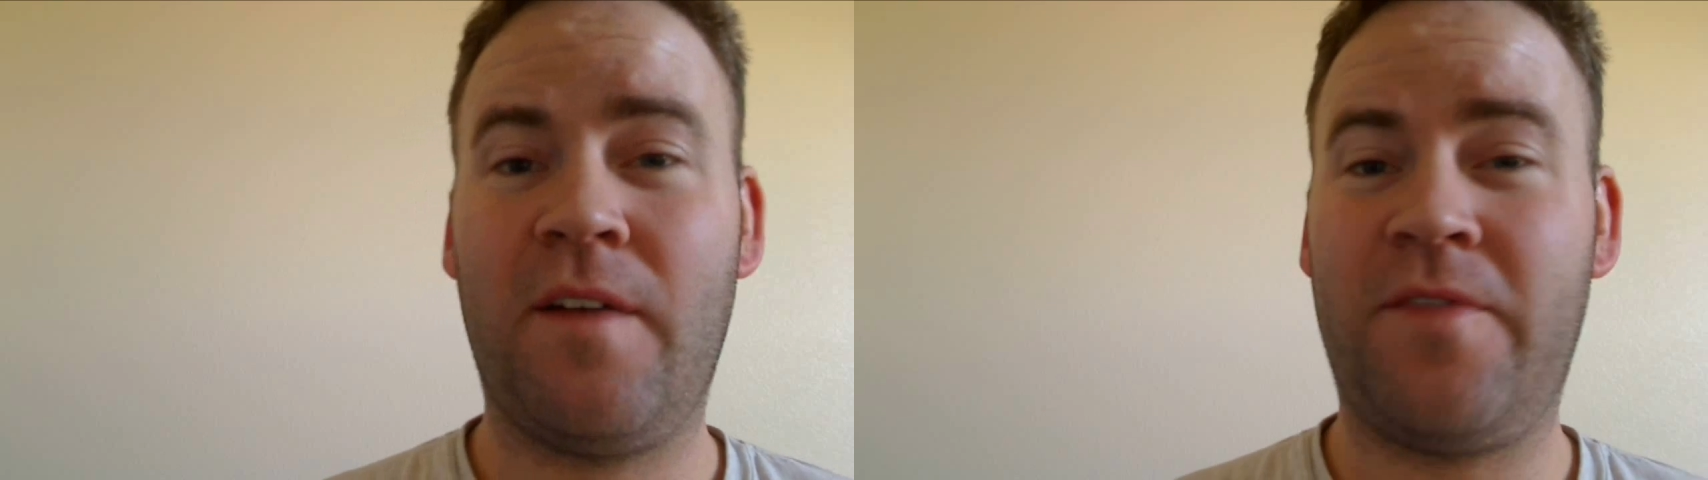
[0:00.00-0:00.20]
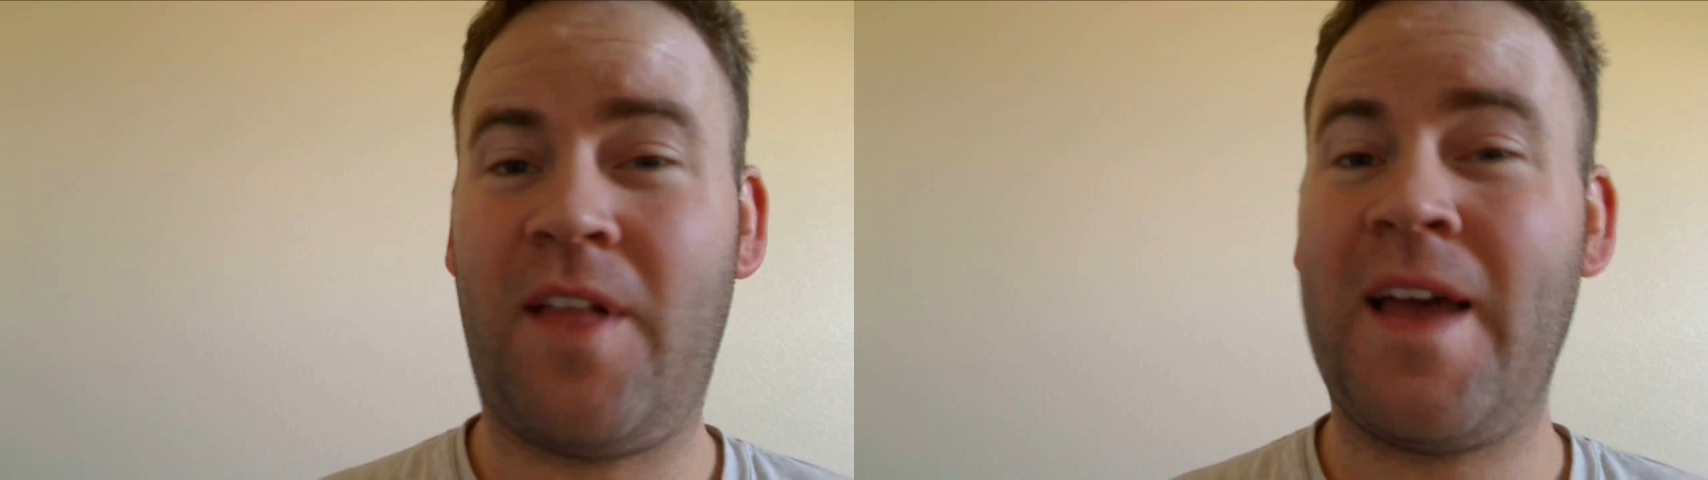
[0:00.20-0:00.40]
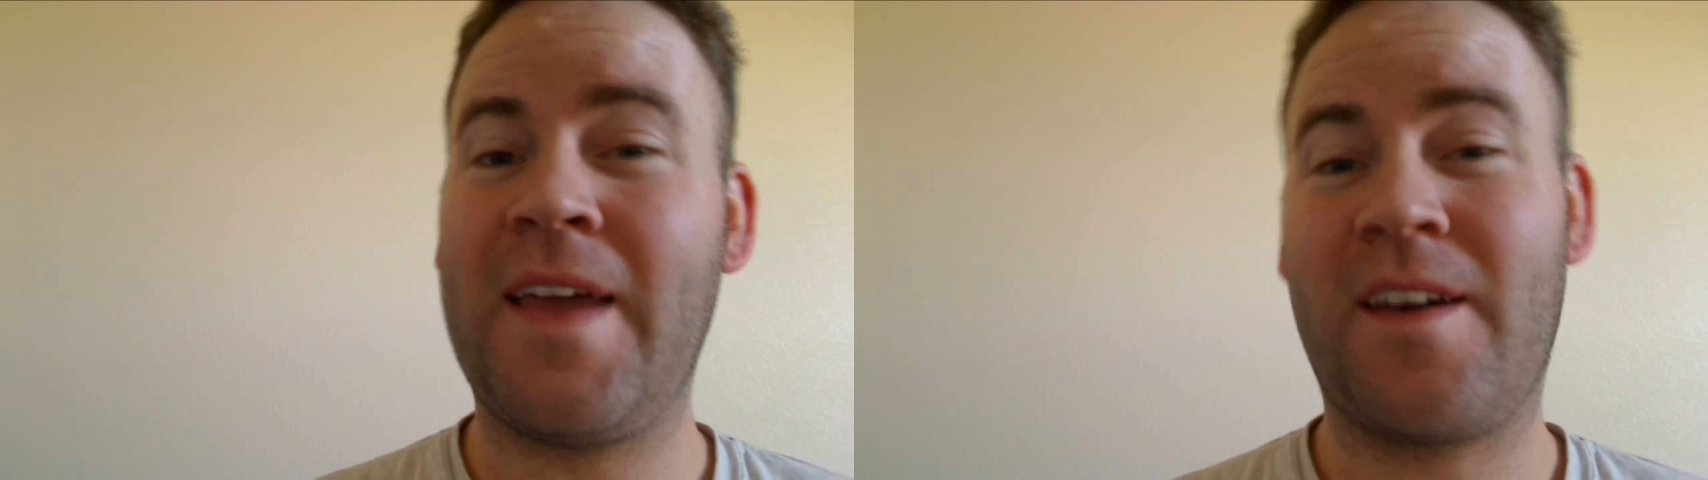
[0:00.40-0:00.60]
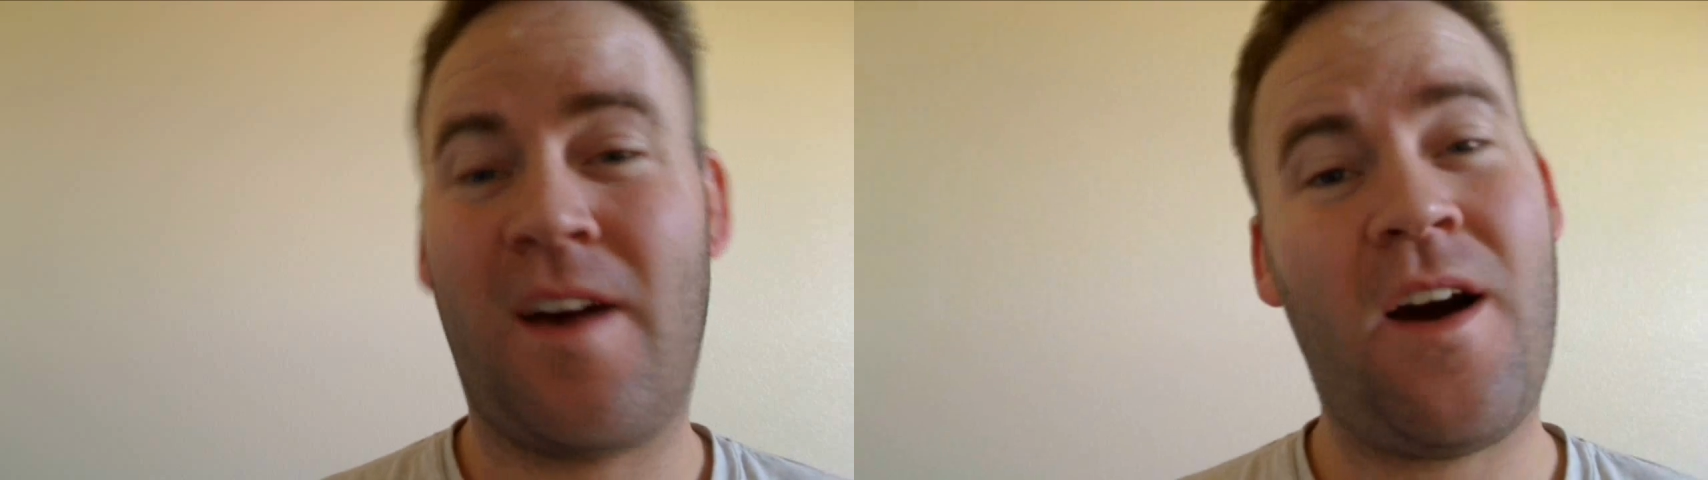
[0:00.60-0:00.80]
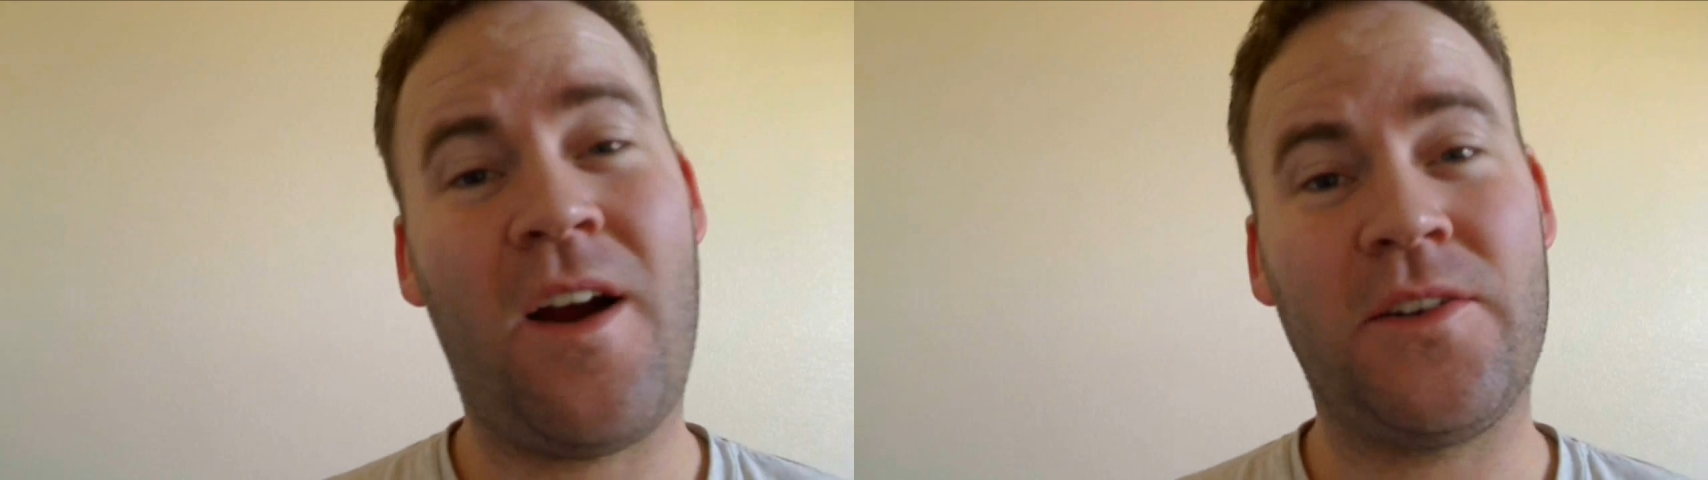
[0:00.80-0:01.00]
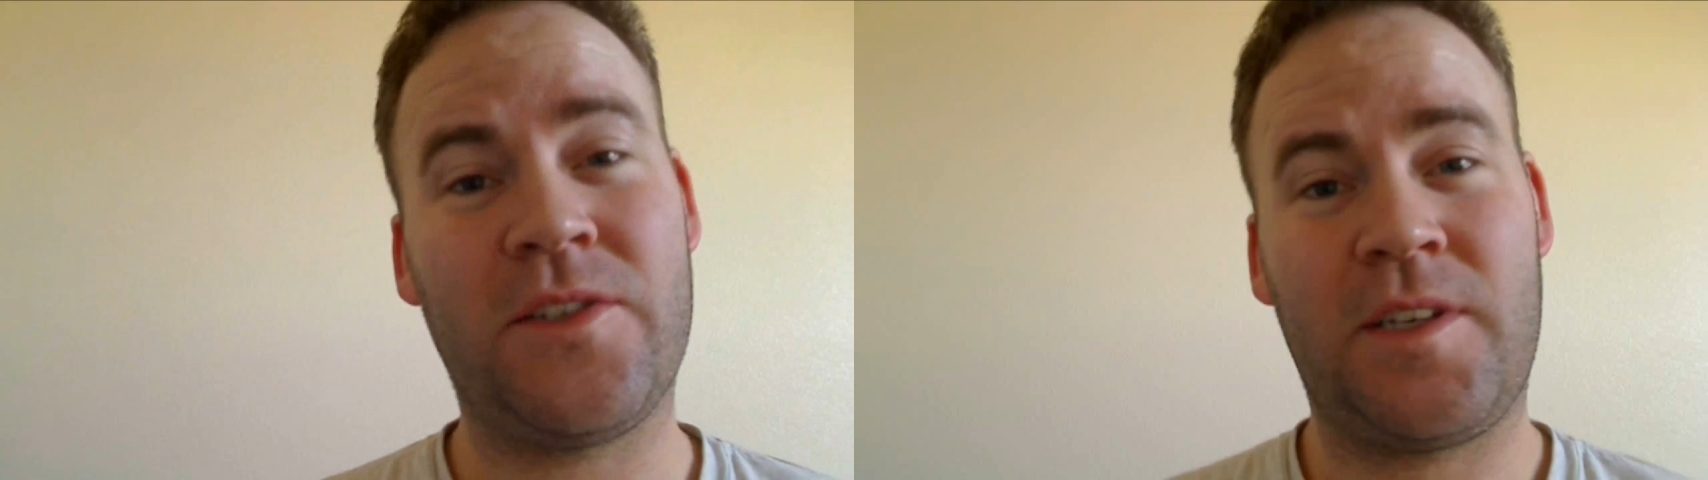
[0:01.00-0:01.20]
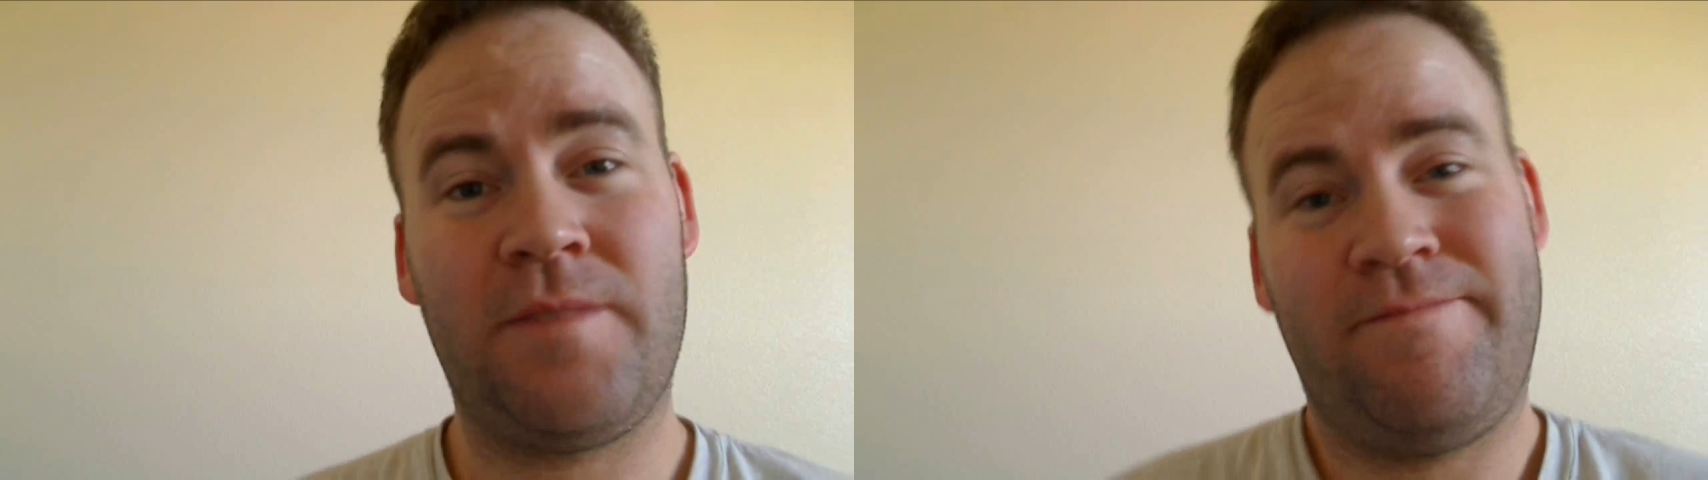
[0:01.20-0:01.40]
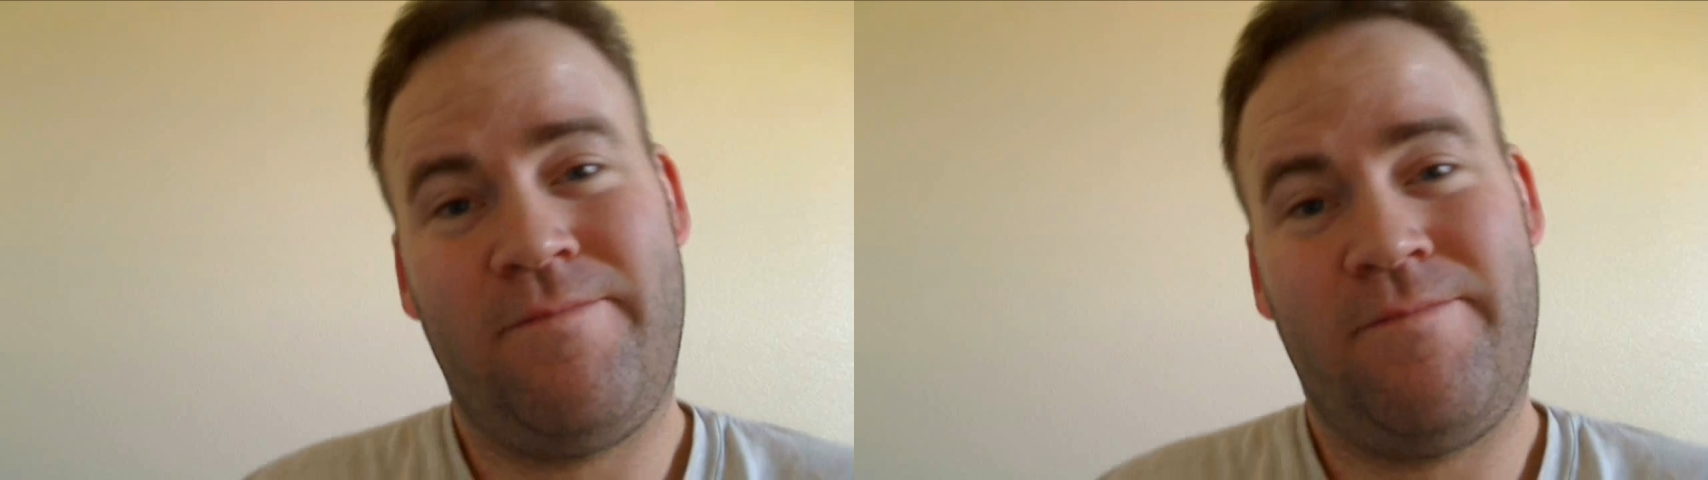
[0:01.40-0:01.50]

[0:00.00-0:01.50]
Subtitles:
Flying cars.